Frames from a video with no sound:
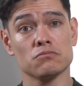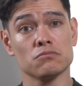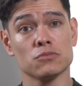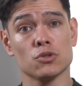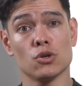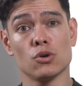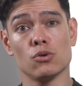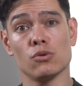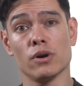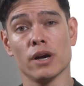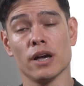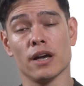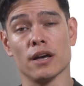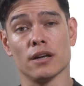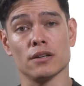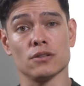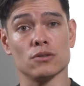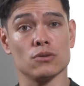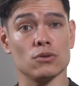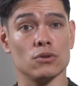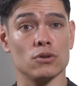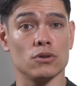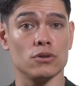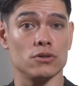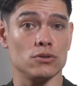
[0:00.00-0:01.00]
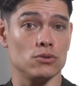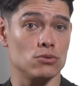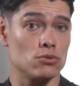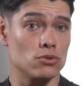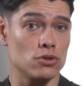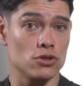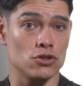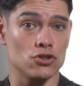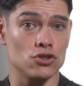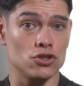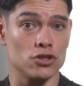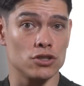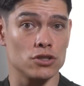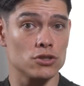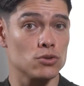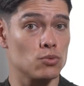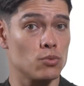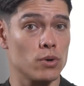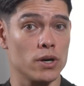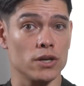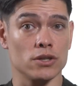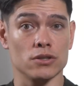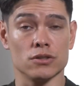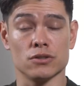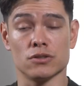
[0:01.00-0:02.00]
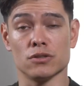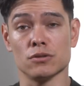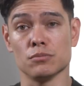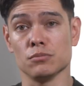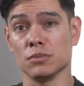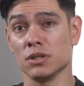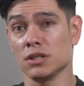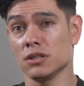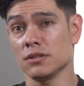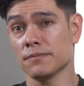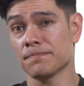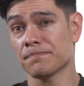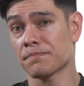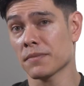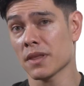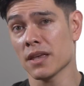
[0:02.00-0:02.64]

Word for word: go ahead, or you can just wire to me.